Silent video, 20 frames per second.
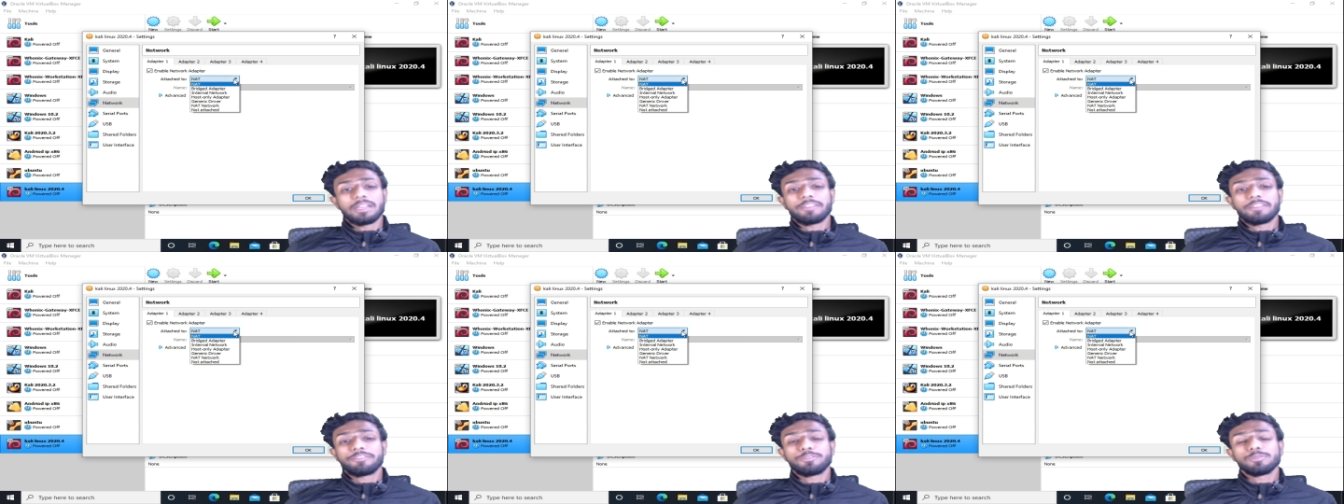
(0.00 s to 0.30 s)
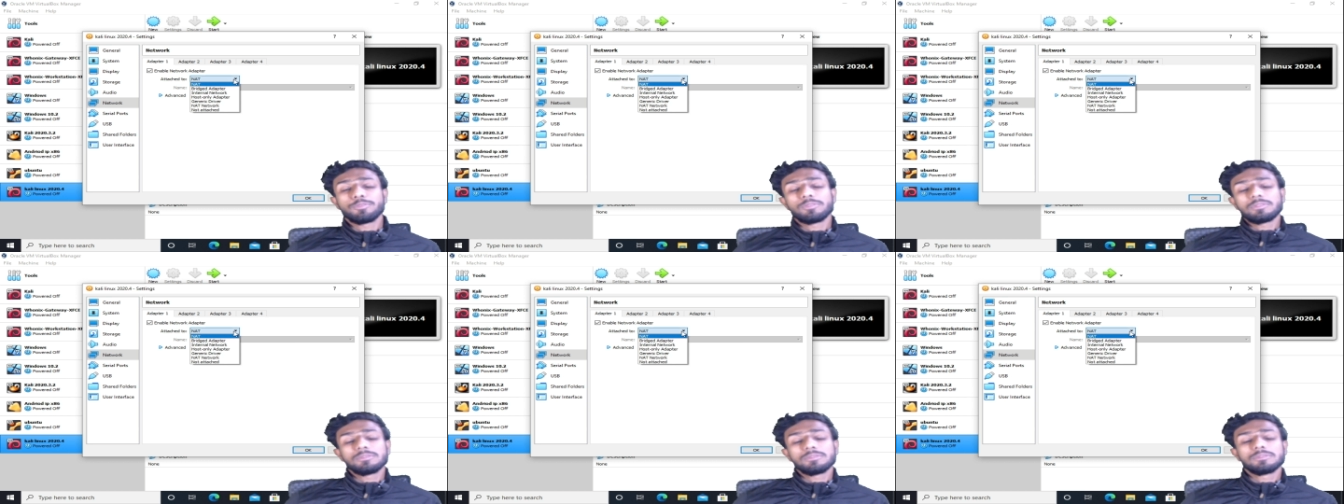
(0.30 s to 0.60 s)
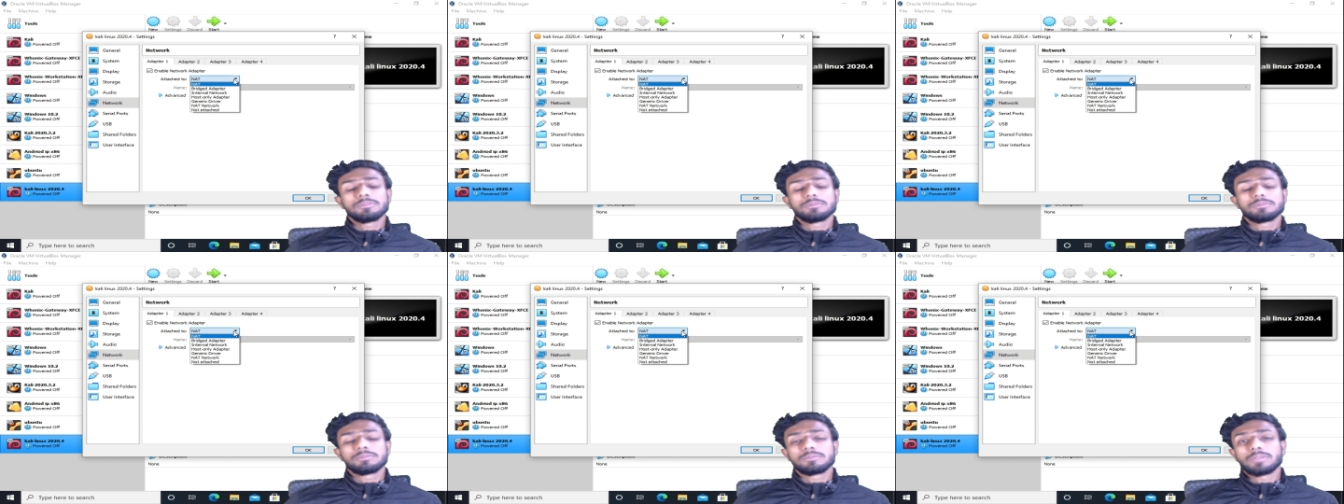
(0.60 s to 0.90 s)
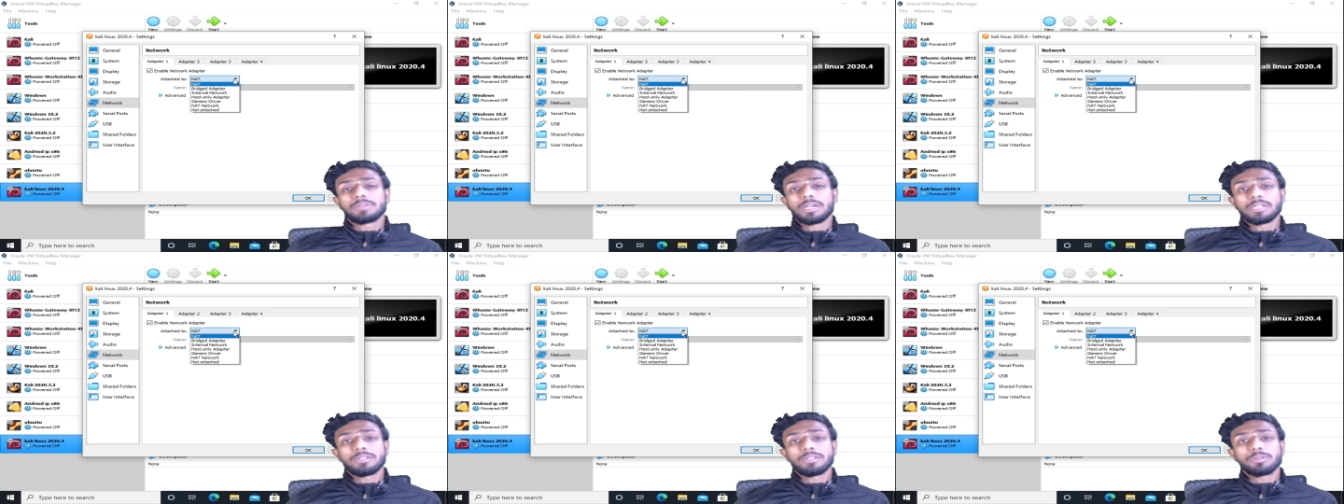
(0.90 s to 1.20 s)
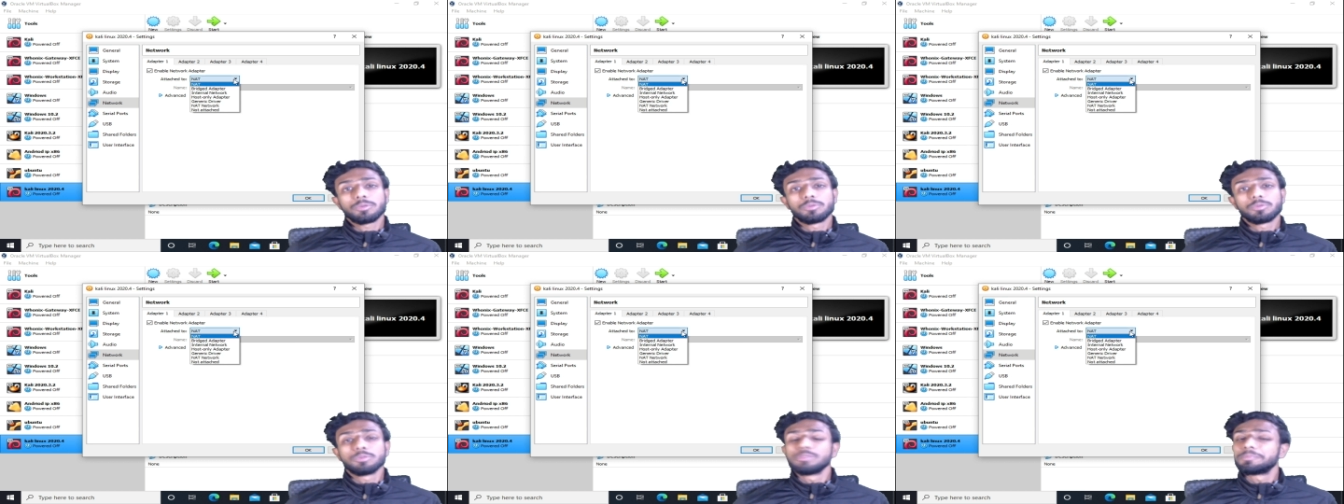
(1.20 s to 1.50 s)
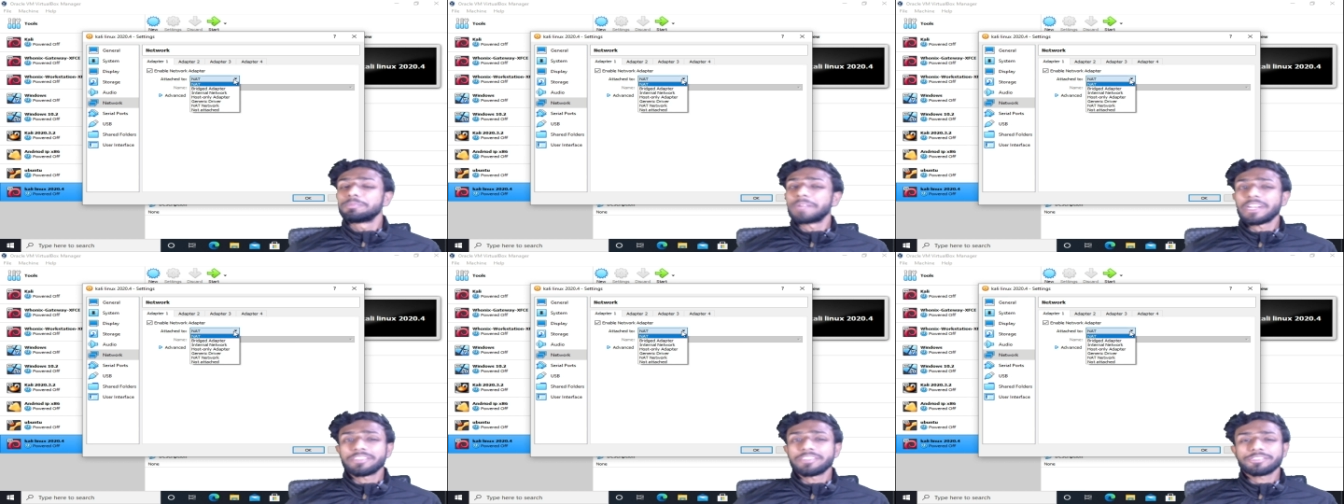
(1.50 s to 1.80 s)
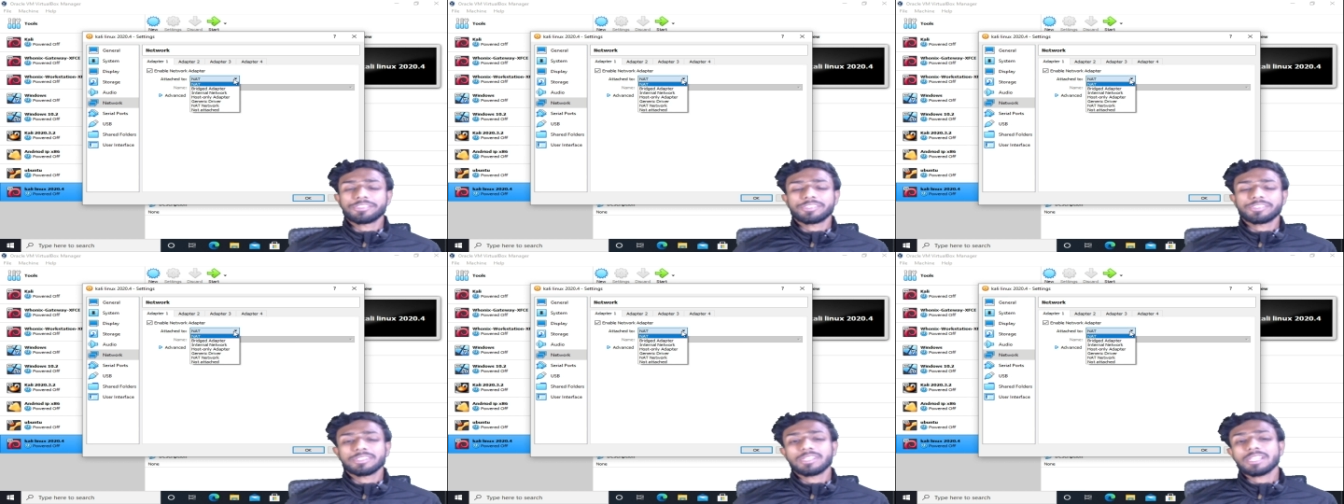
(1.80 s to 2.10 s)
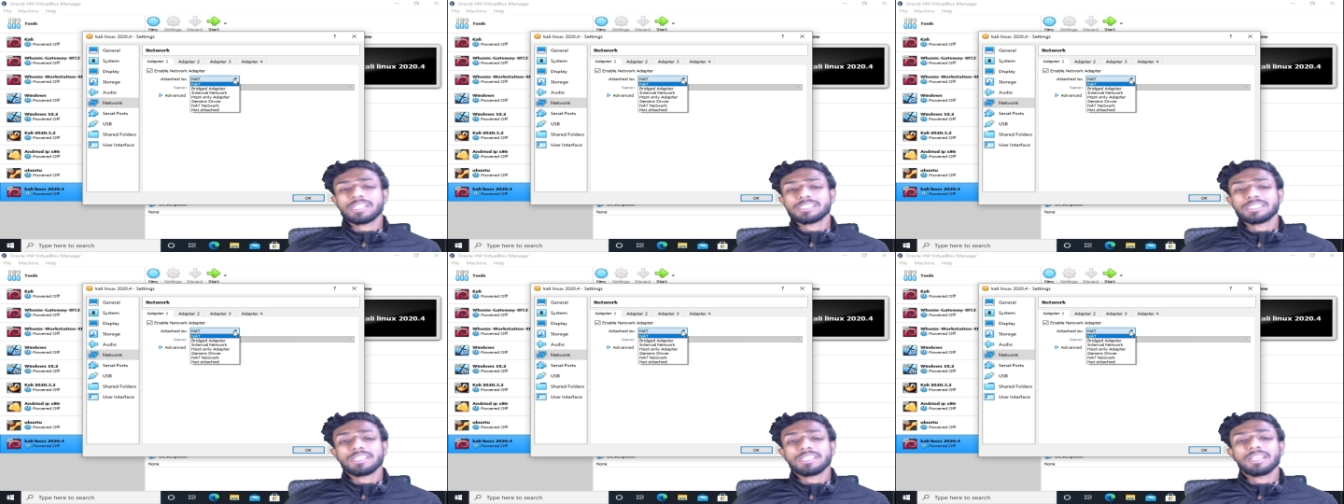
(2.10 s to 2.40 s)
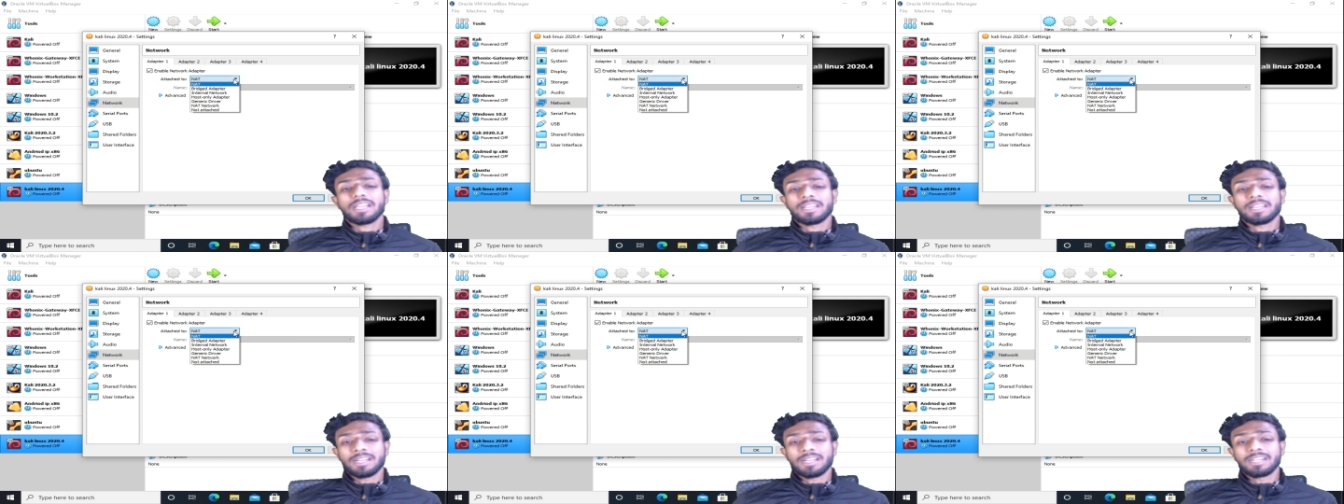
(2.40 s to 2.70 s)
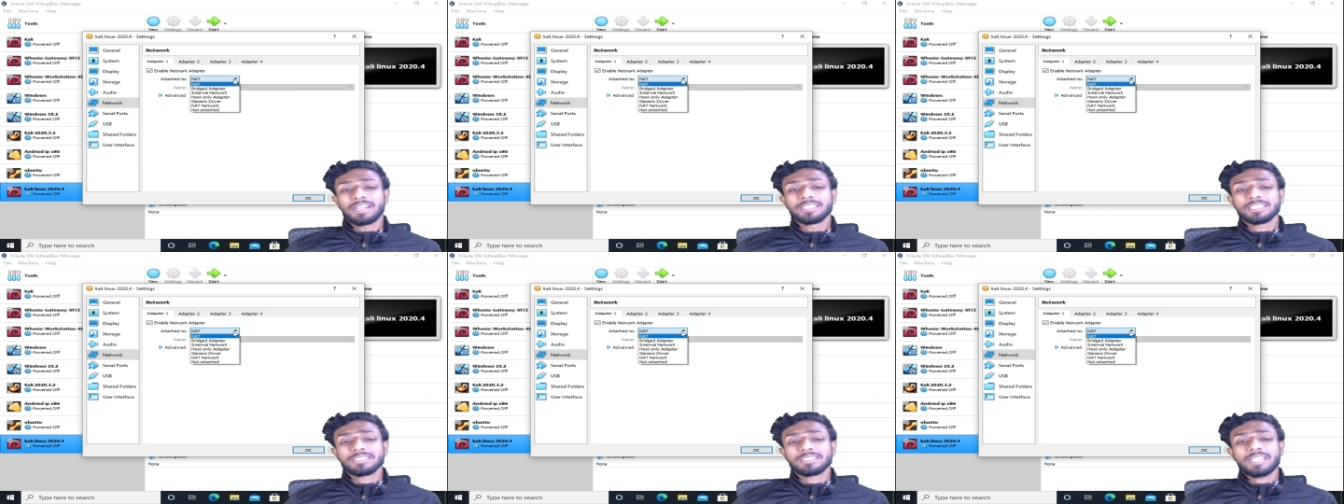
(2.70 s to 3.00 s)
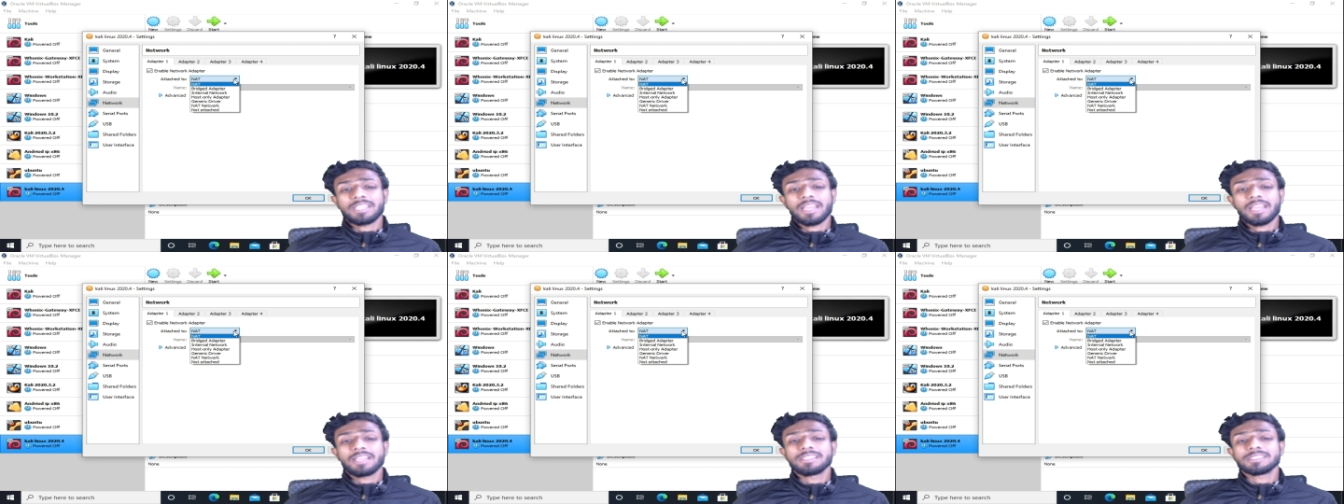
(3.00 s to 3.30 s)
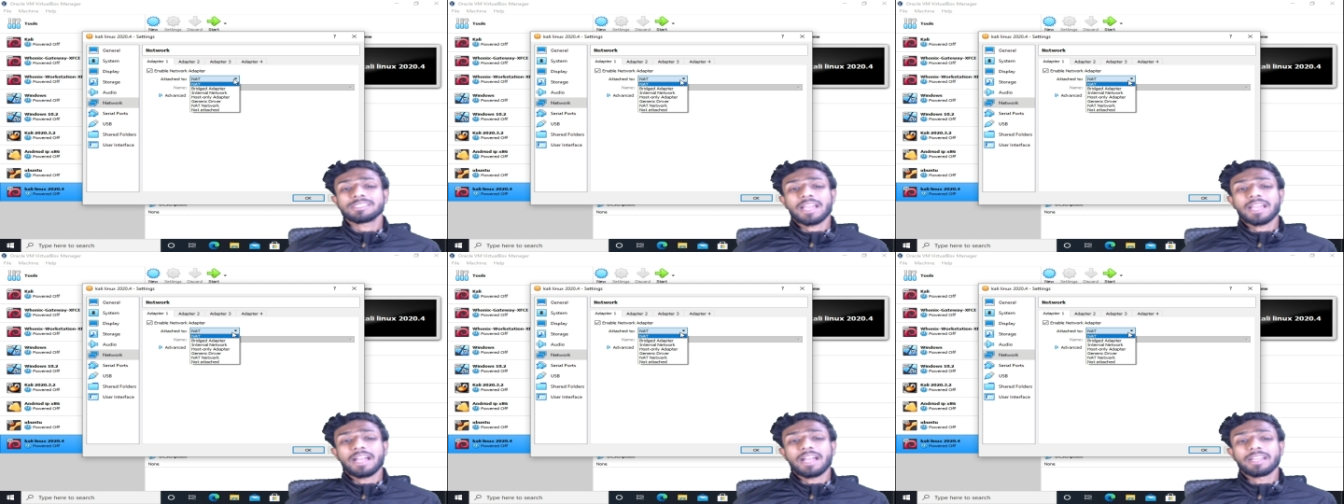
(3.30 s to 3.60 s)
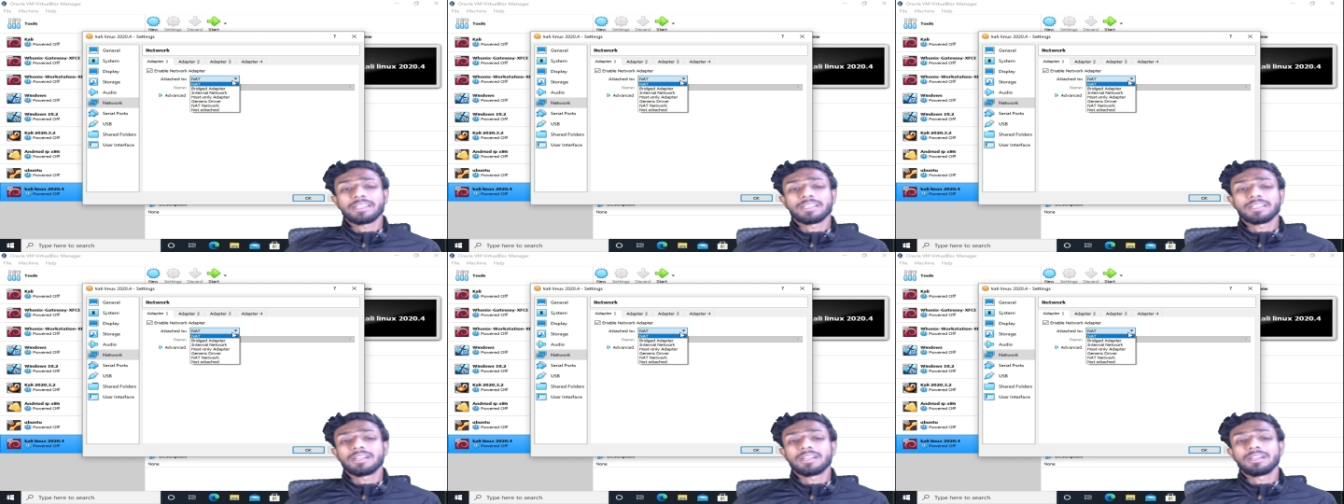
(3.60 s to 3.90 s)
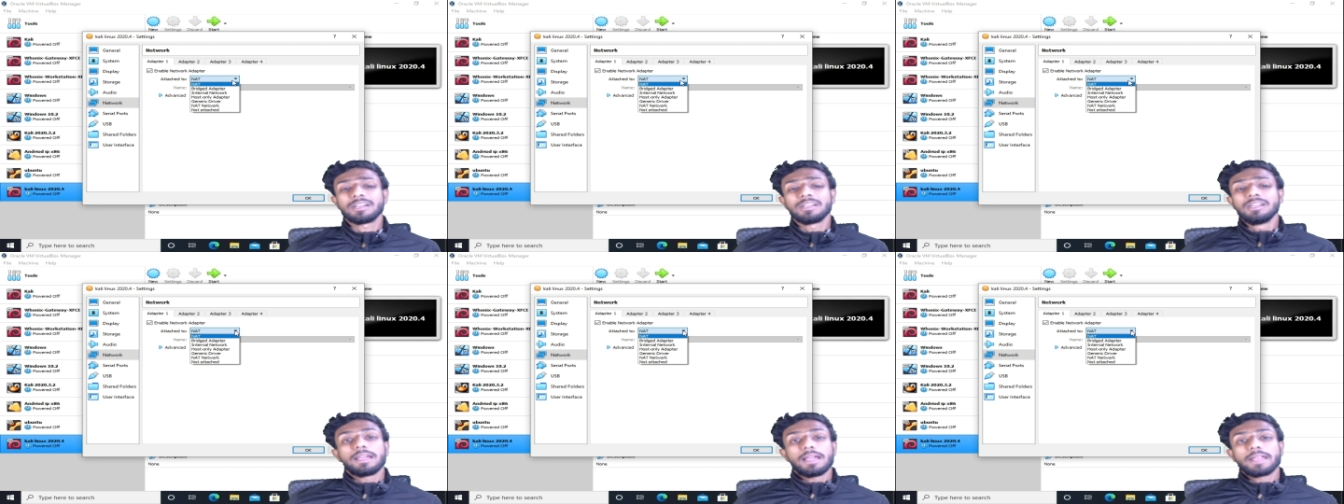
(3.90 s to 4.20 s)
if you want to do penetration testing and other things and uh,